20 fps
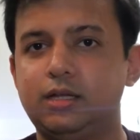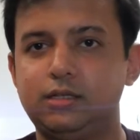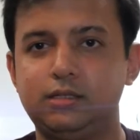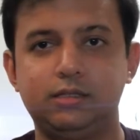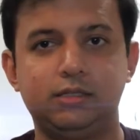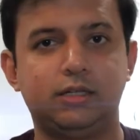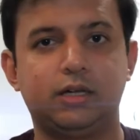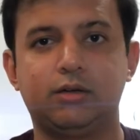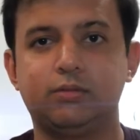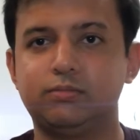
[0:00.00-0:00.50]

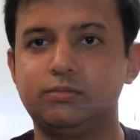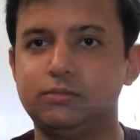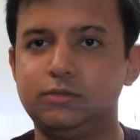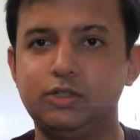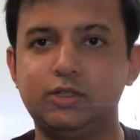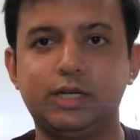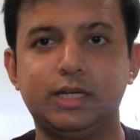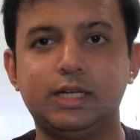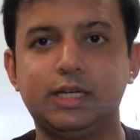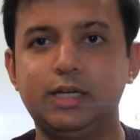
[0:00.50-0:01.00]
you
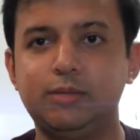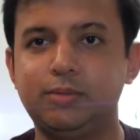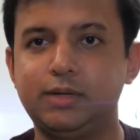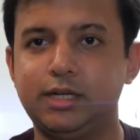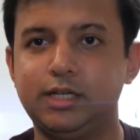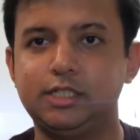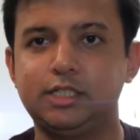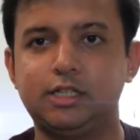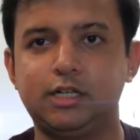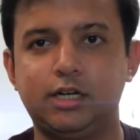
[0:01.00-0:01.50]
can keep an
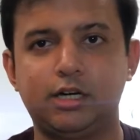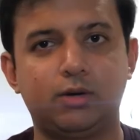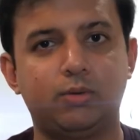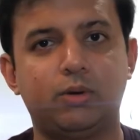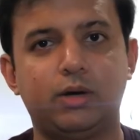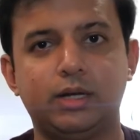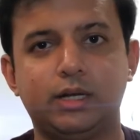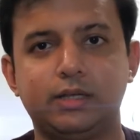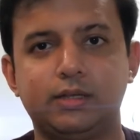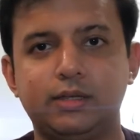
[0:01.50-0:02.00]
Asian
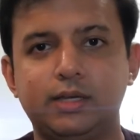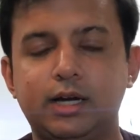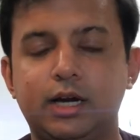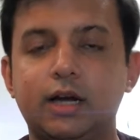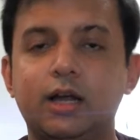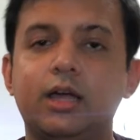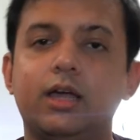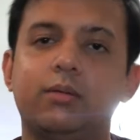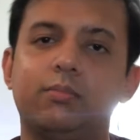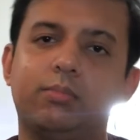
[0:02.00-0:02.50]
arowana there,
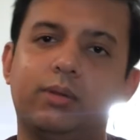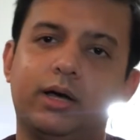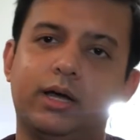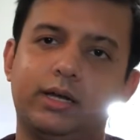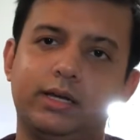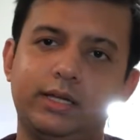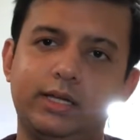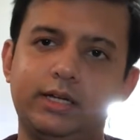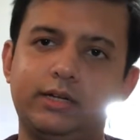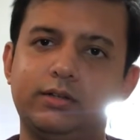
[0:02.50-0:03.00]
but
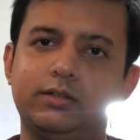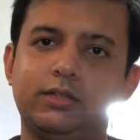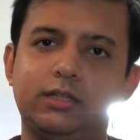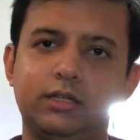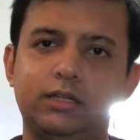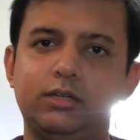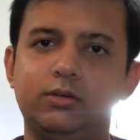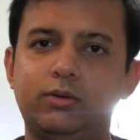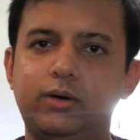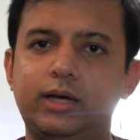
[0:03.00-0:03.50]
here in
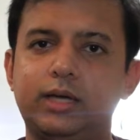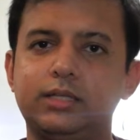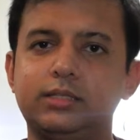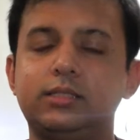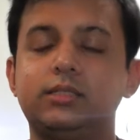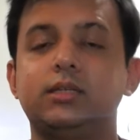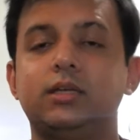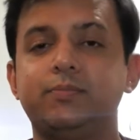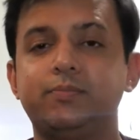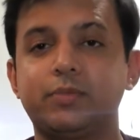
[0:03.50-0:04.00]
the
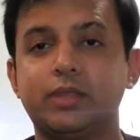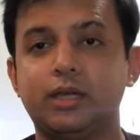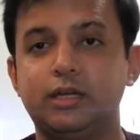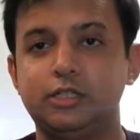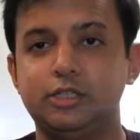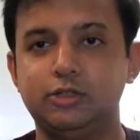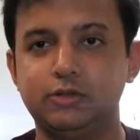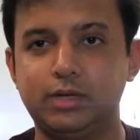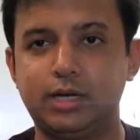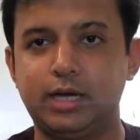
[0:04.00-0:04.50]
US,
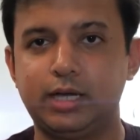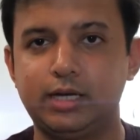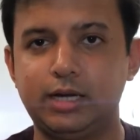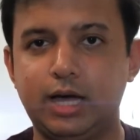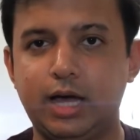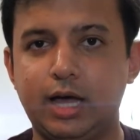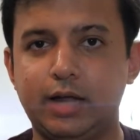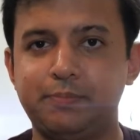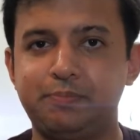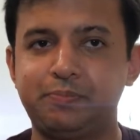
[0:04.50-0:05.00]
you
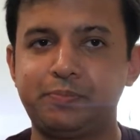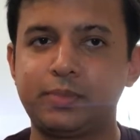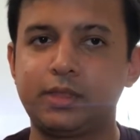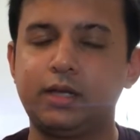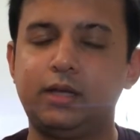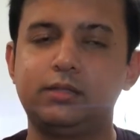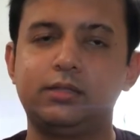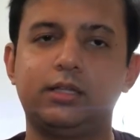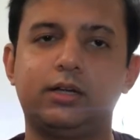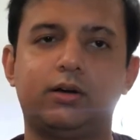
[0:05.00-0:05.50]
cannot.
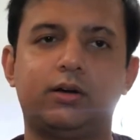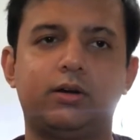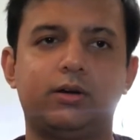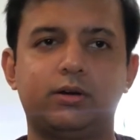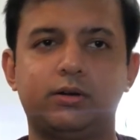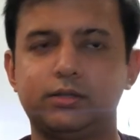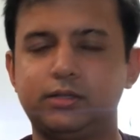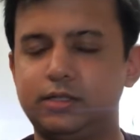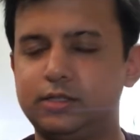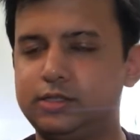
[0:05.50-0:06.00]
There are
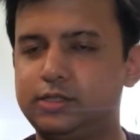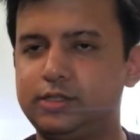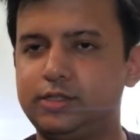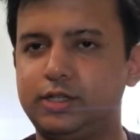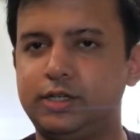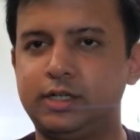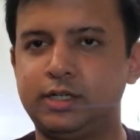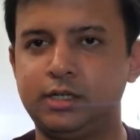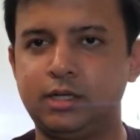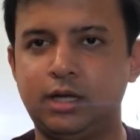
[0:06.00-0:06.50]
other
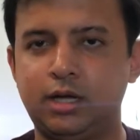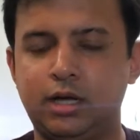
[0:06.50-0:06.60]
certain